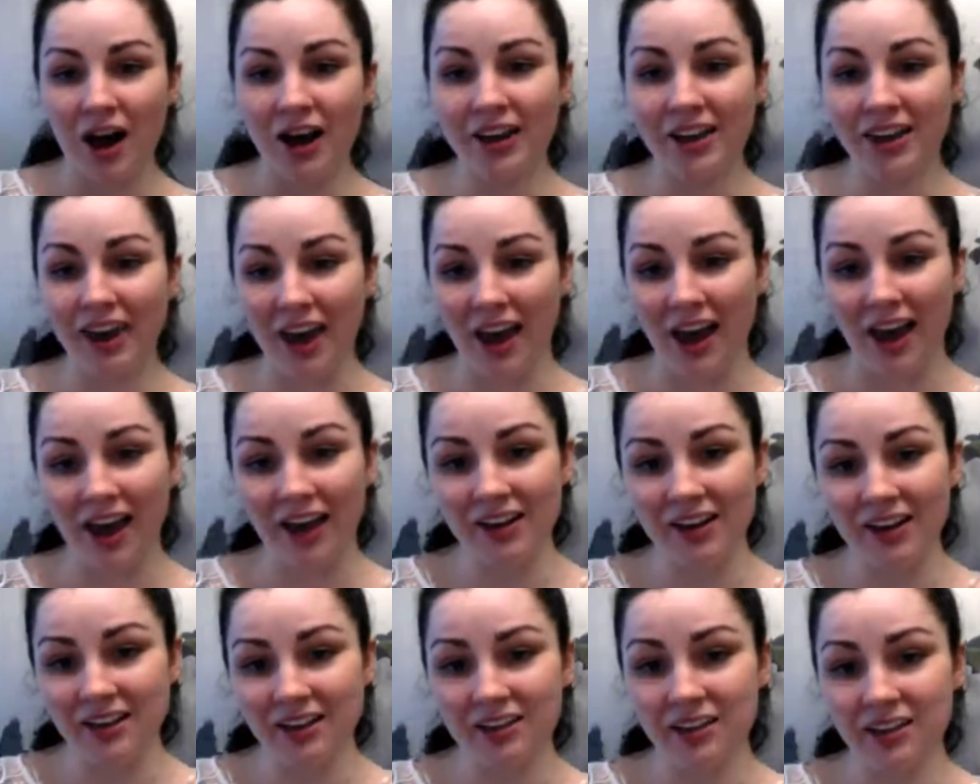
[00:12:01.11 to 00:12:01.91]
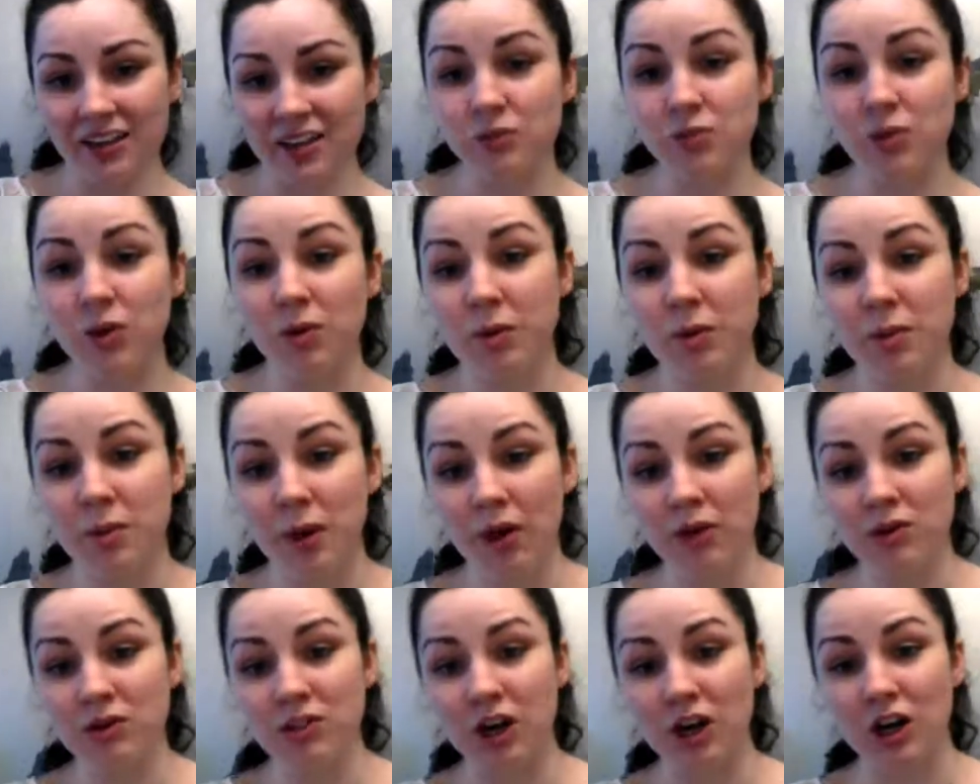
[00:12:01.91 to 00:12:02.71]
Again, this will be
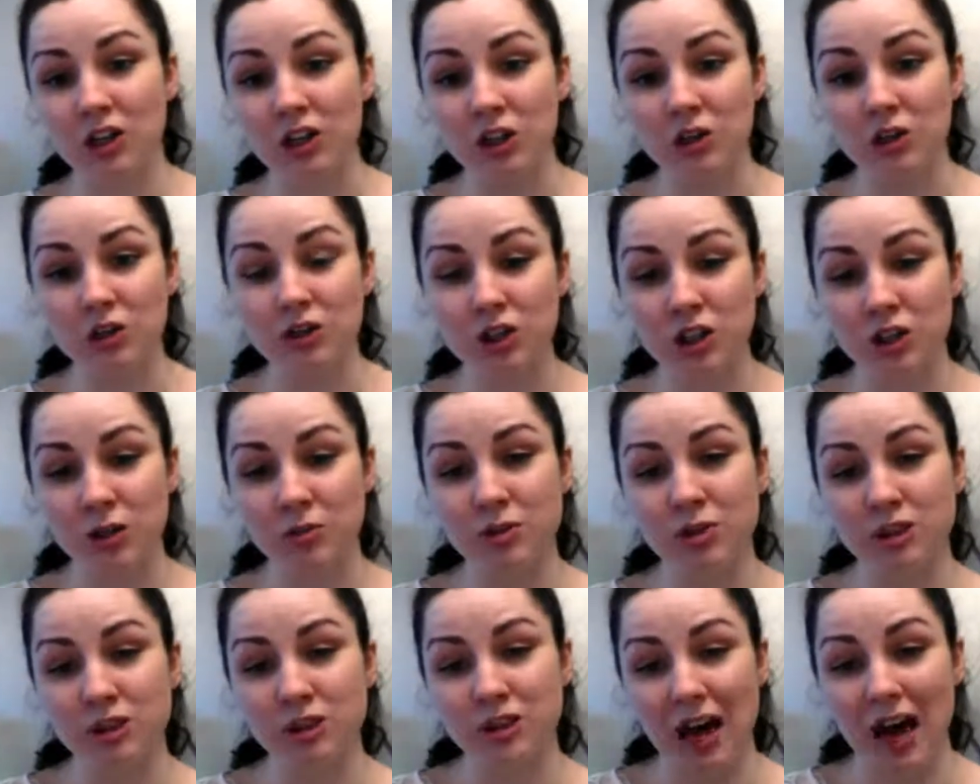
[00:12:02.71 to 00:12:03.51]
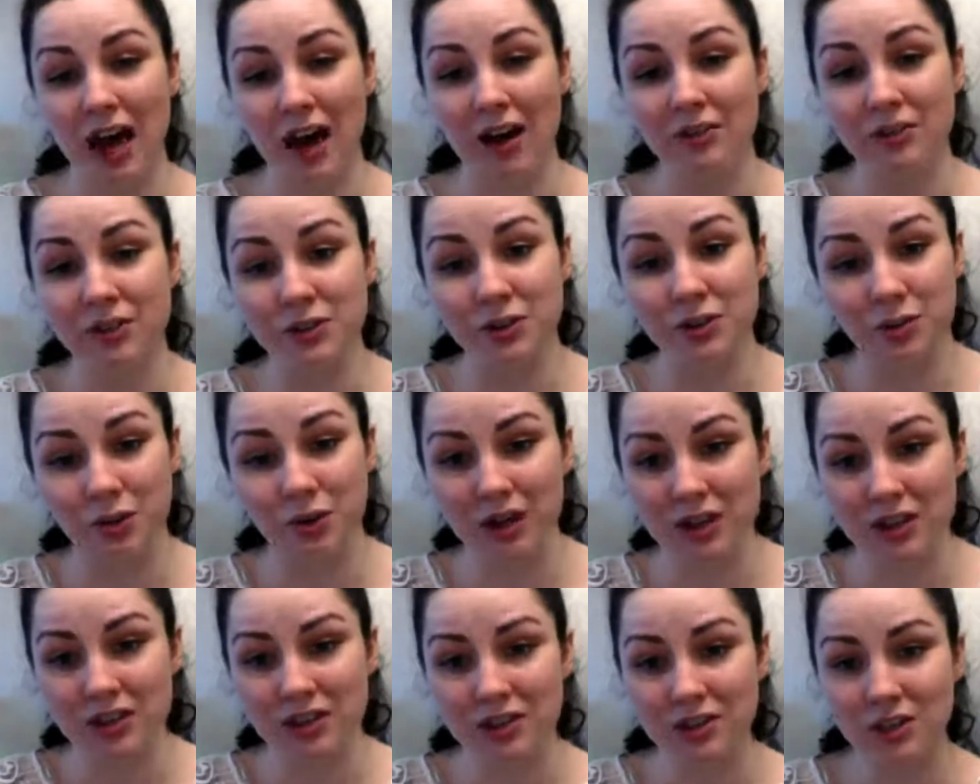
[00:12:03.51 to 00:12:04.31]
posted on YouTube just
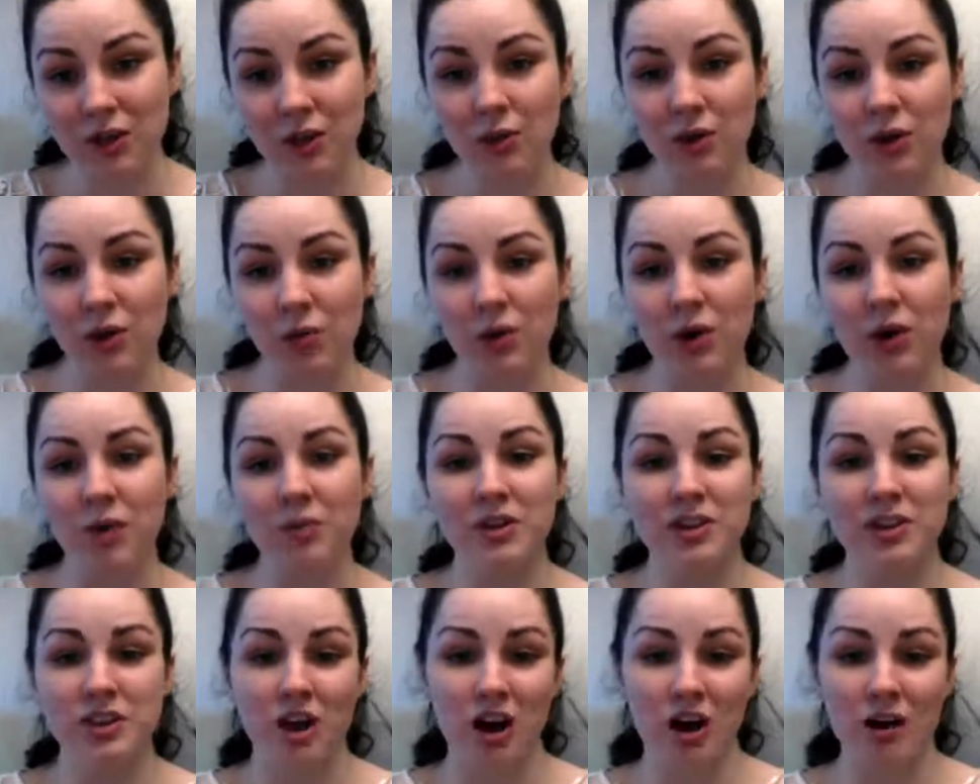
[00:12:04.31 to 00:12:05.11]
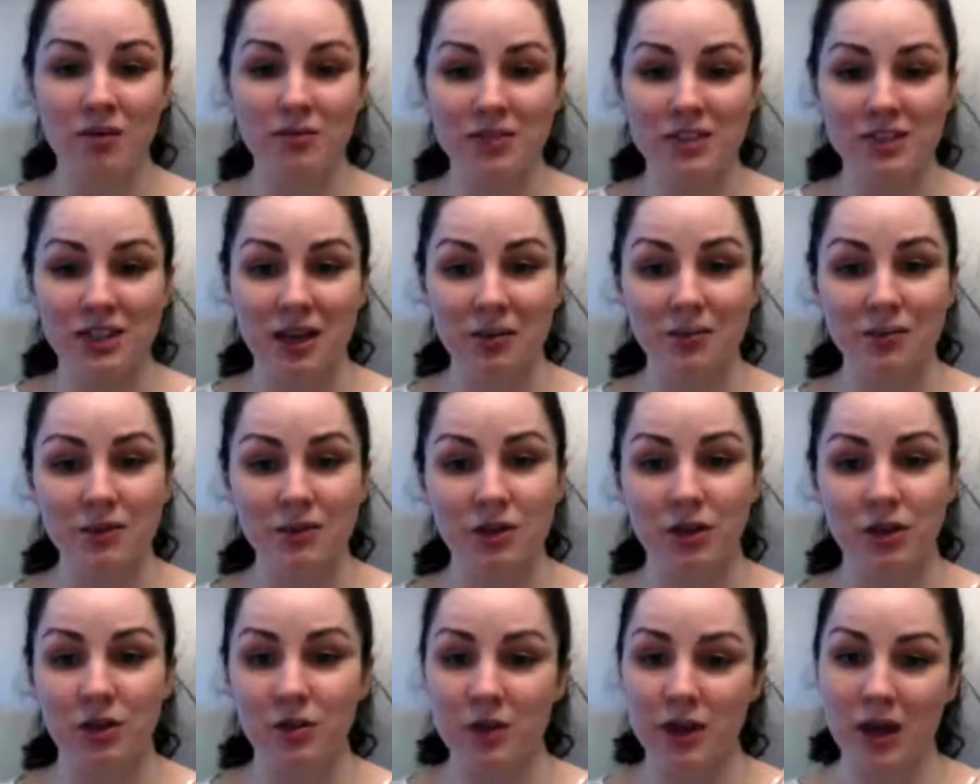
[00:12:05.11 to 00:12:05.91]
afterwards, so it will be timestamped,
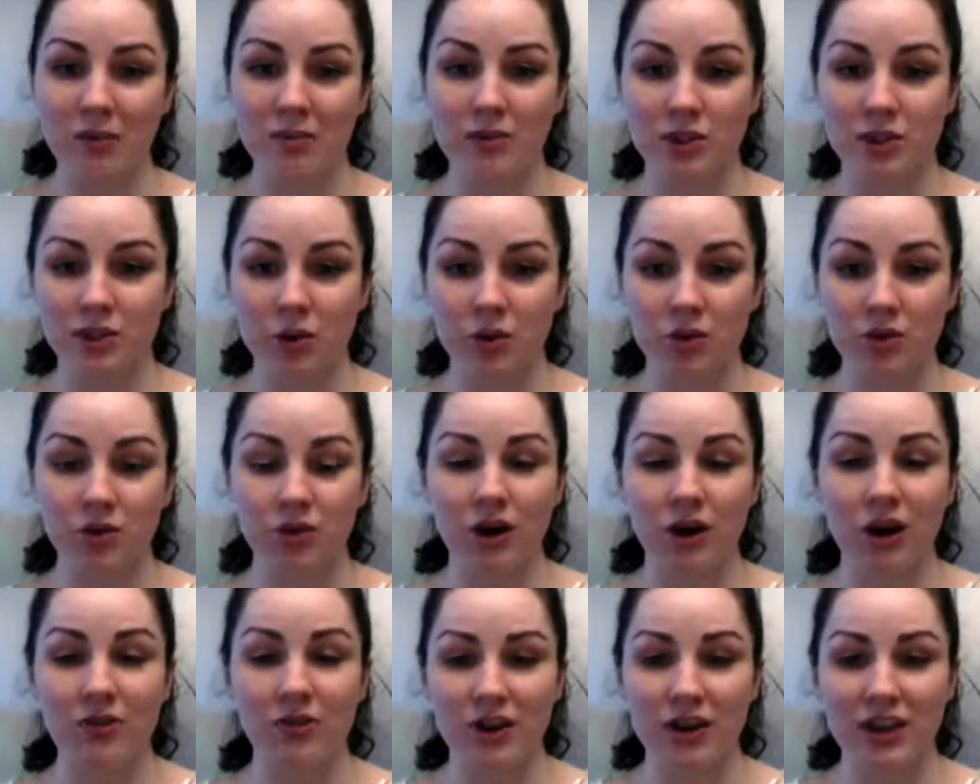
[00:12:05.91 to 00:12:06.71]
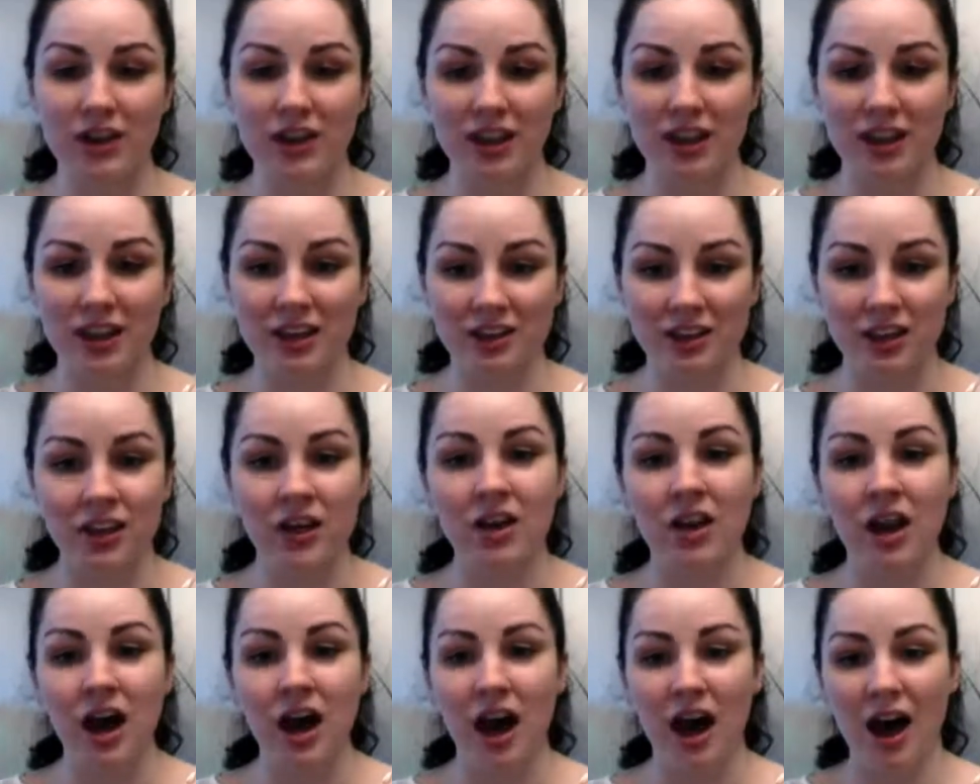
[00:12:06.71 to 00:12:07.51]
so you'll be able to go through everything.
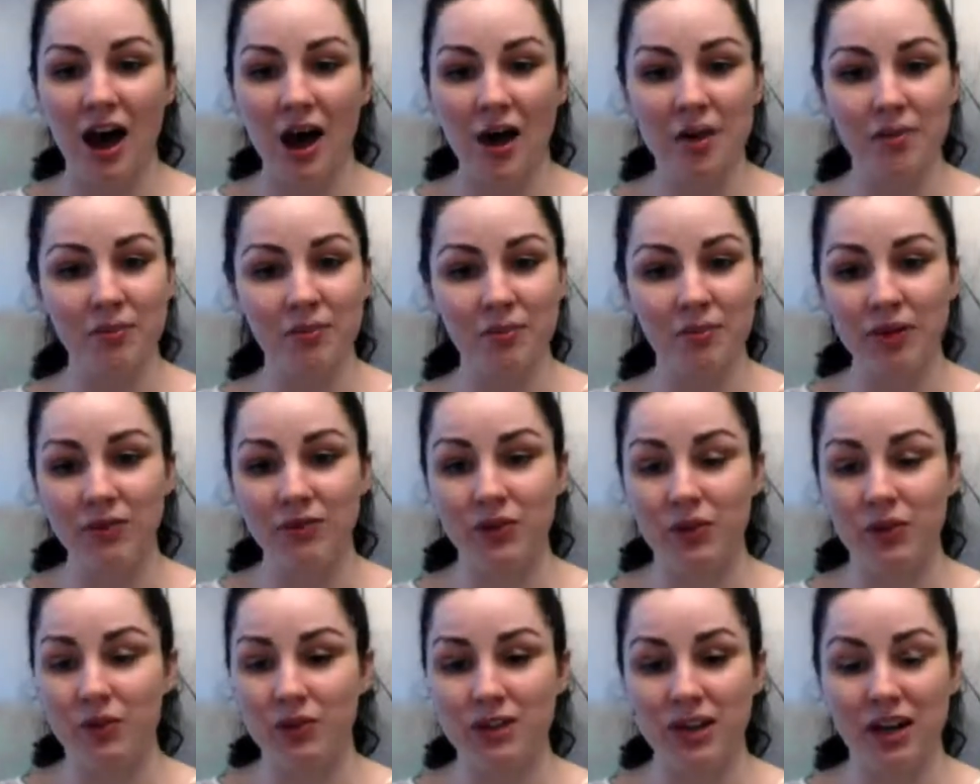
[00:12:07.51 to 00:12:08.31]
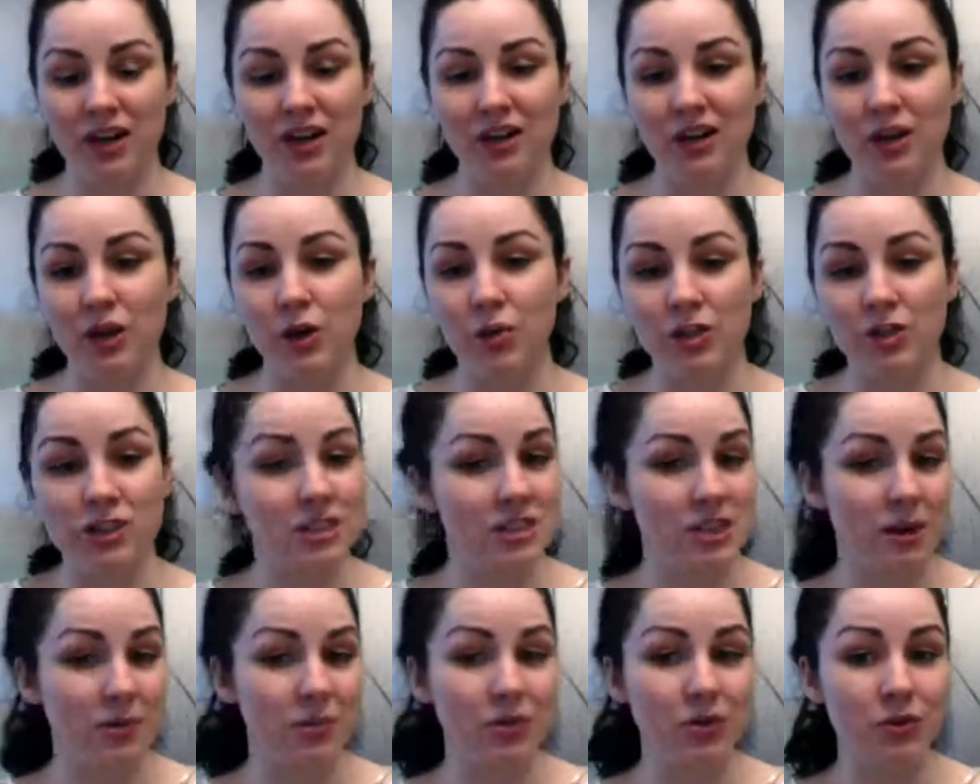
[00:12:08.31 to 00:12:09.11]
And if there is anything you want
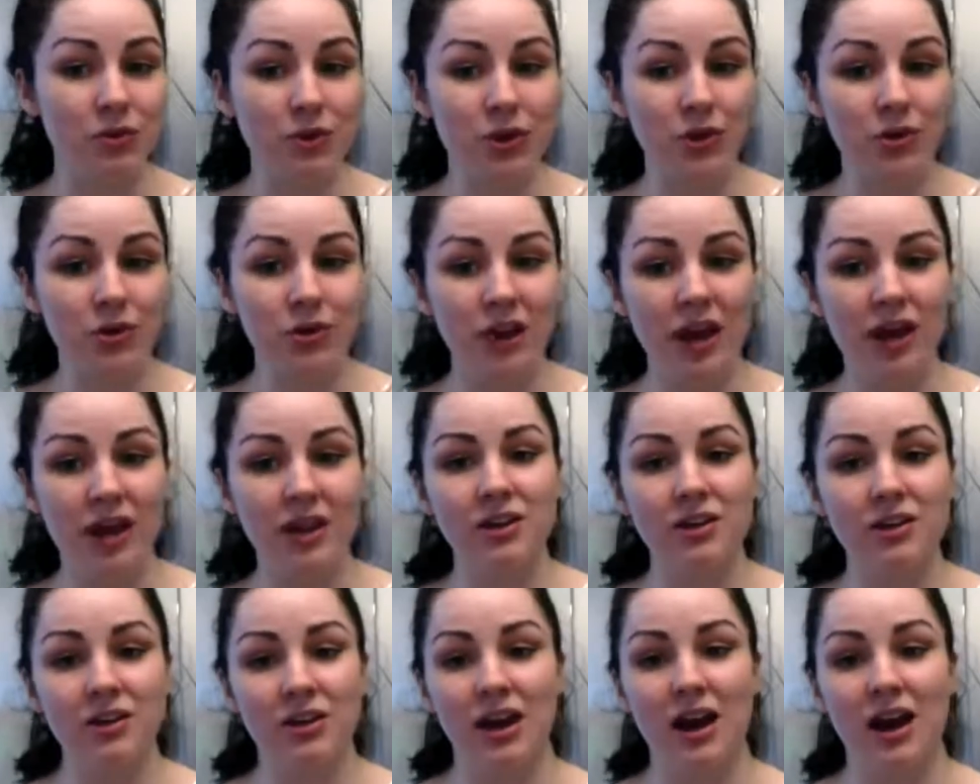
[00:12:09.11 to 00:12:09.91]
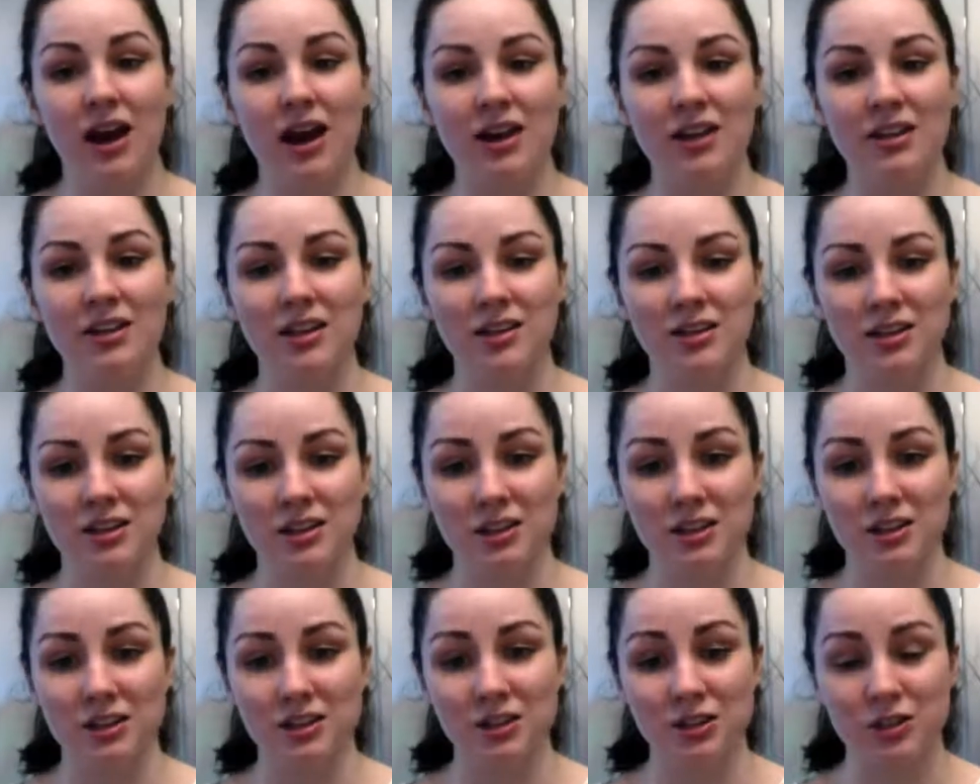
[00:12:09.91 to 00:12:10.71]
to skip through, then you can
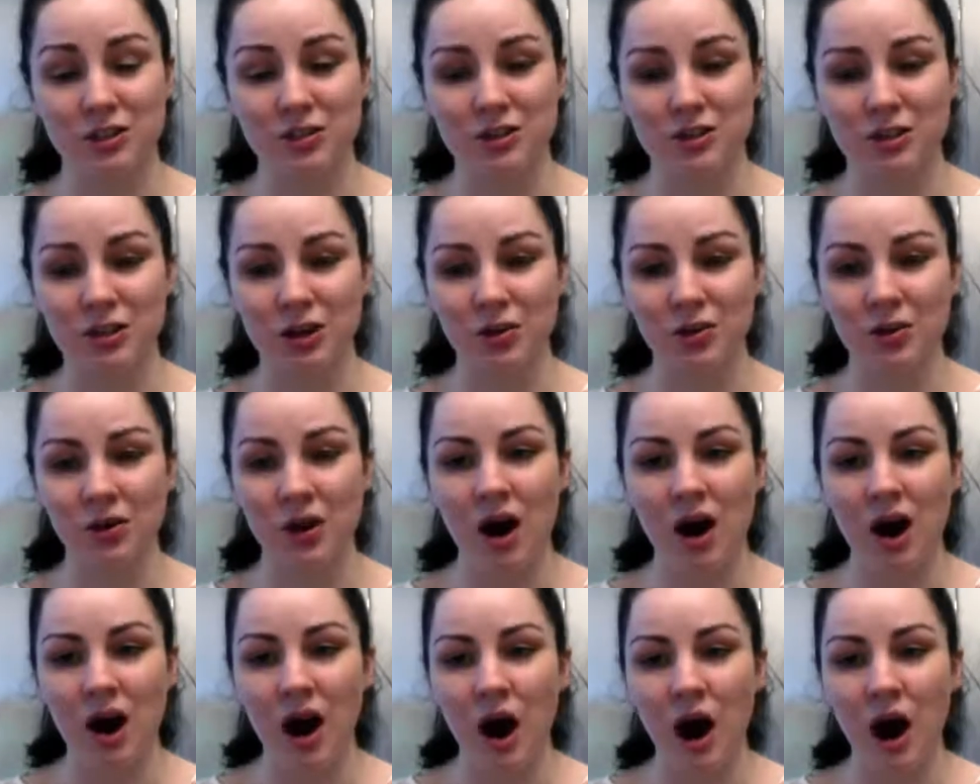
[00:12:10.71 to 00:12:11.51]
do so.